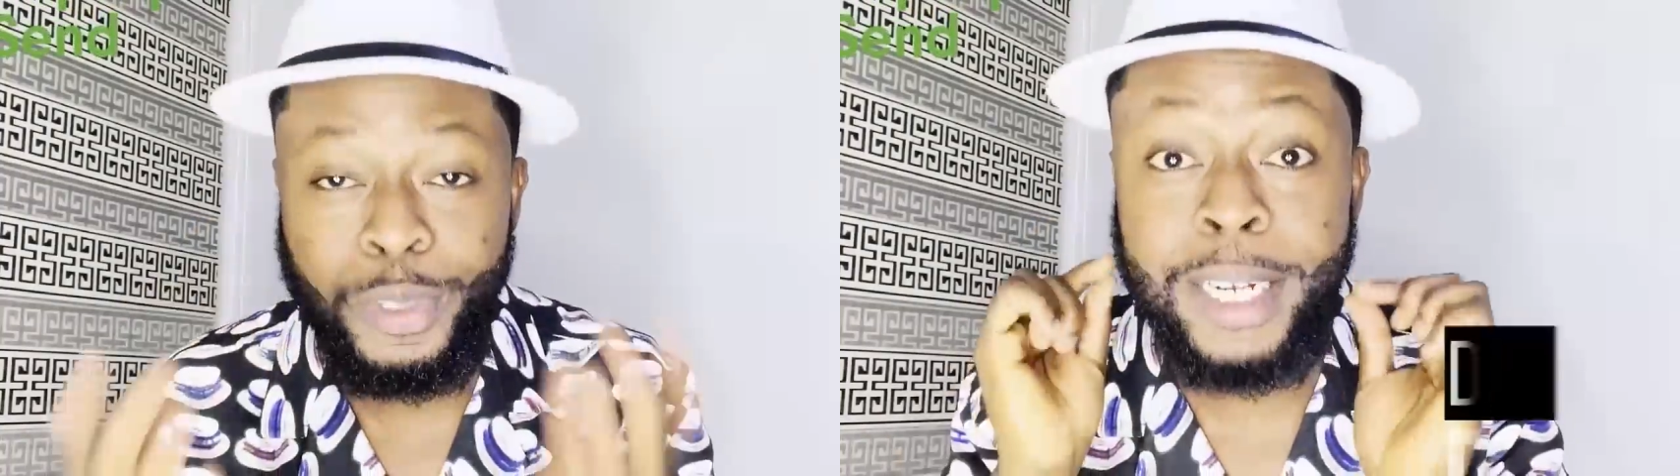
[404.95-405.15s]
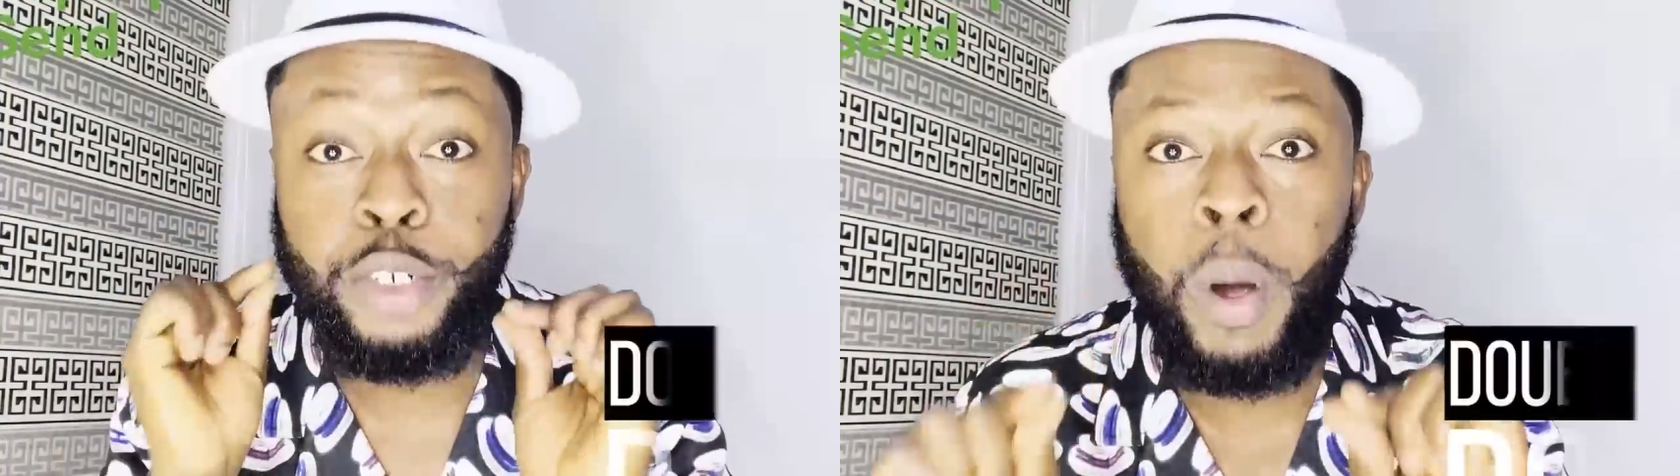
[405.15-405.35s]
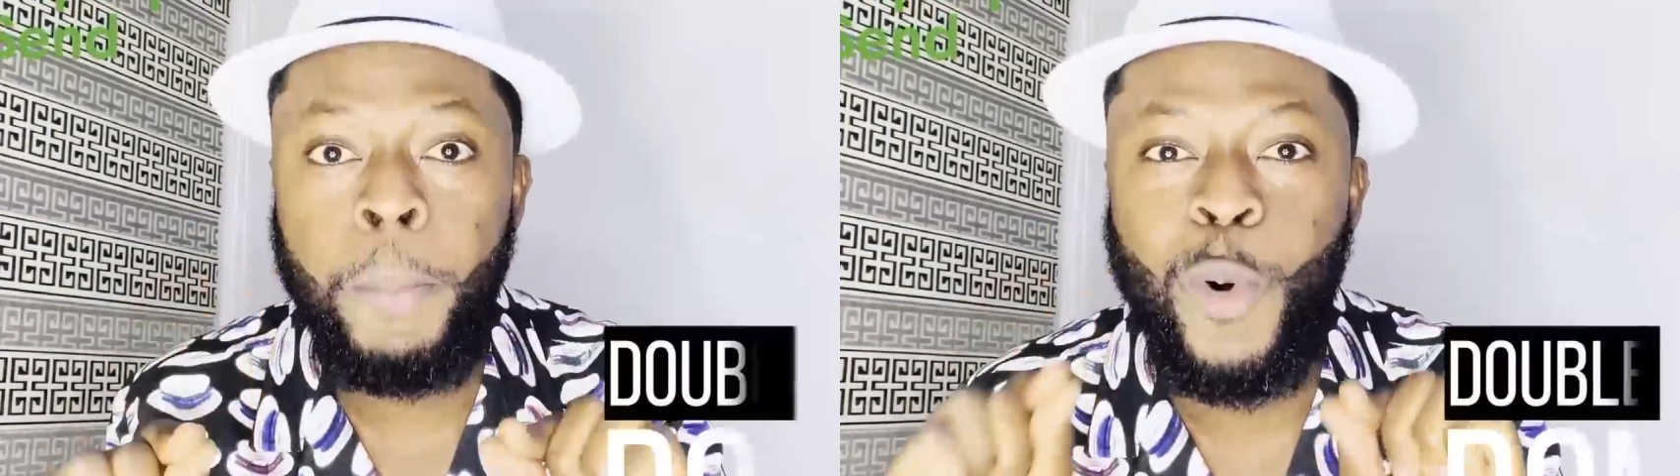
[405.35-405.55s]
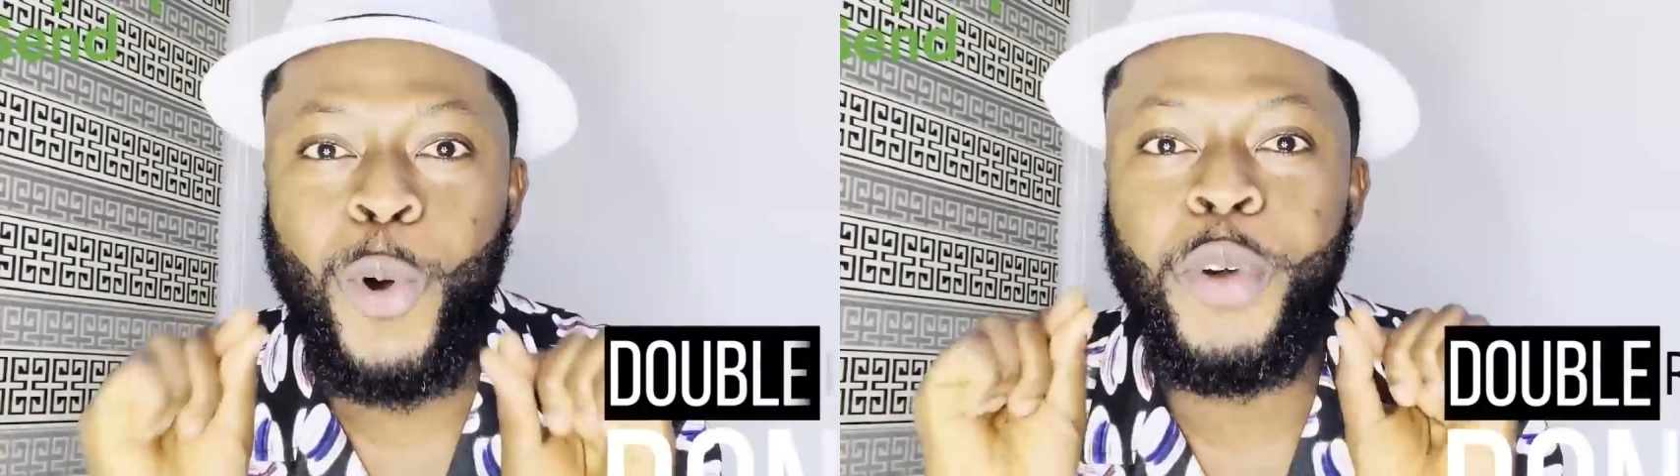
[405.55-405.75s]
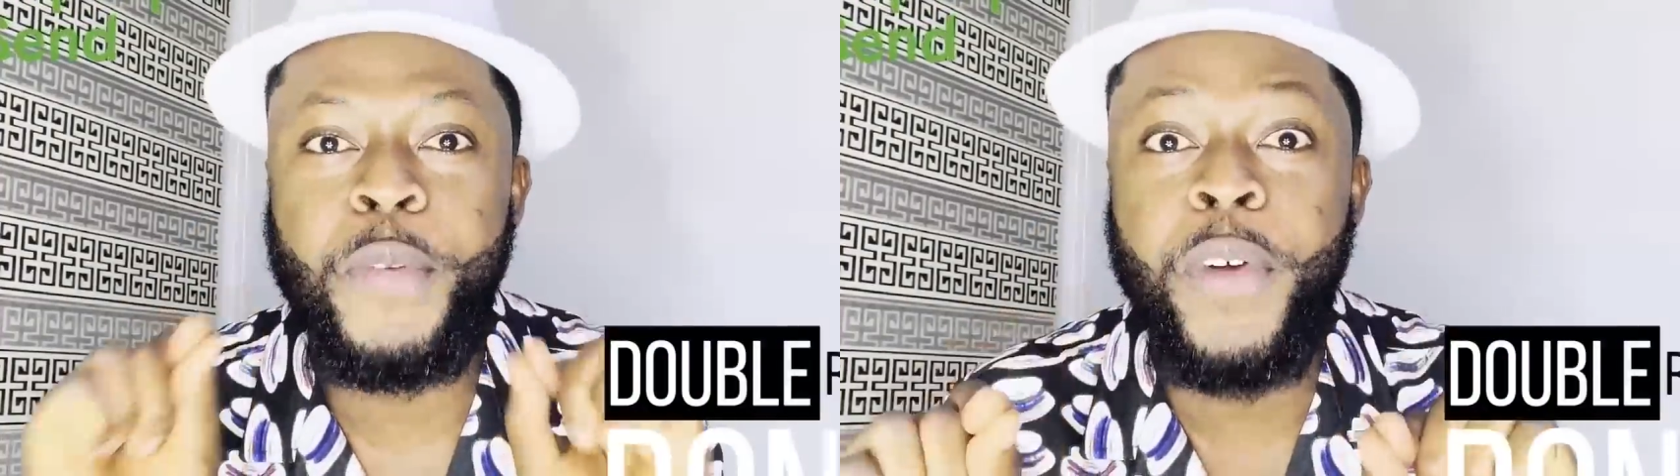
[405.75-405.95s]
the double
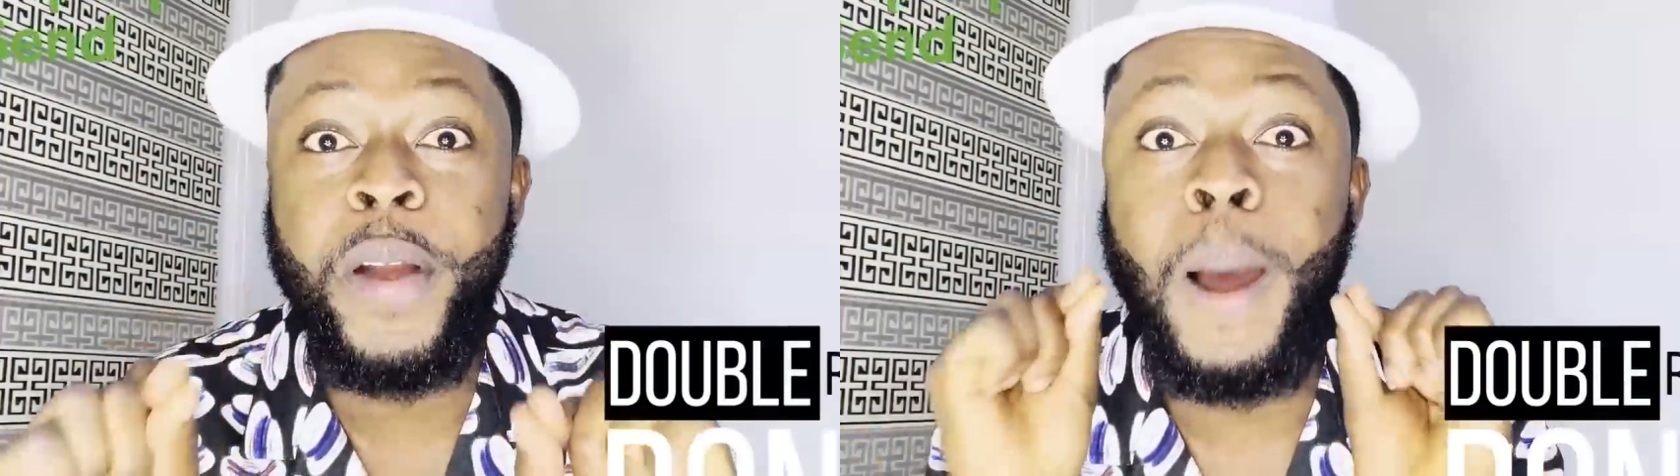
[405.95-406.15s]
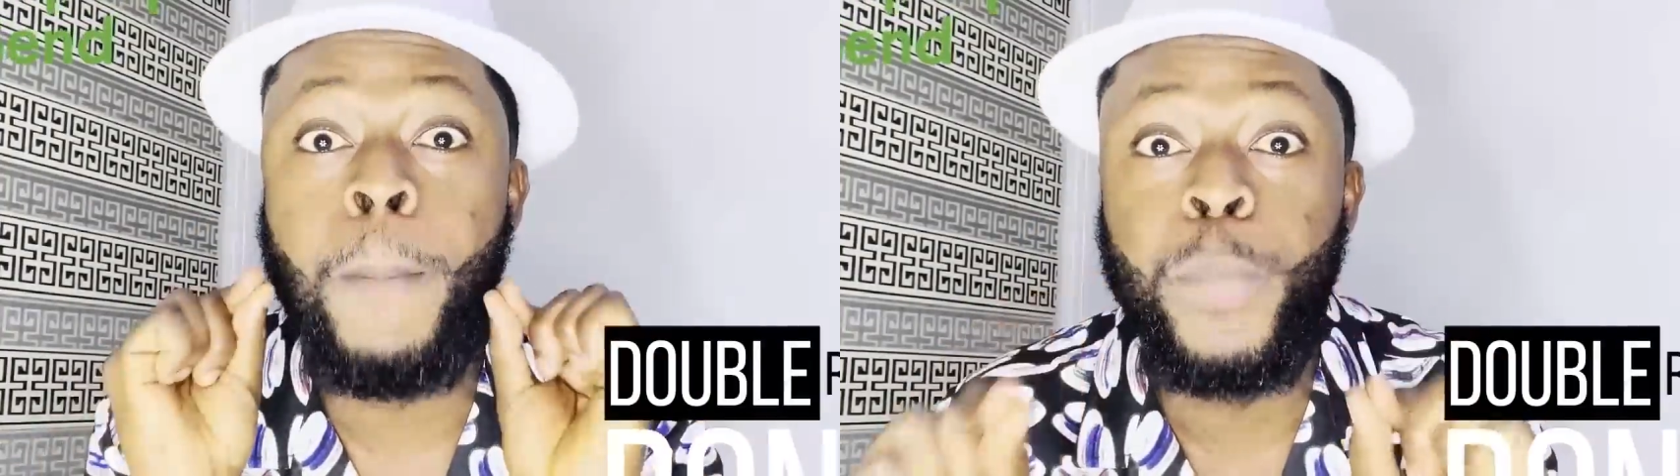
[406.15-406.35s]
referral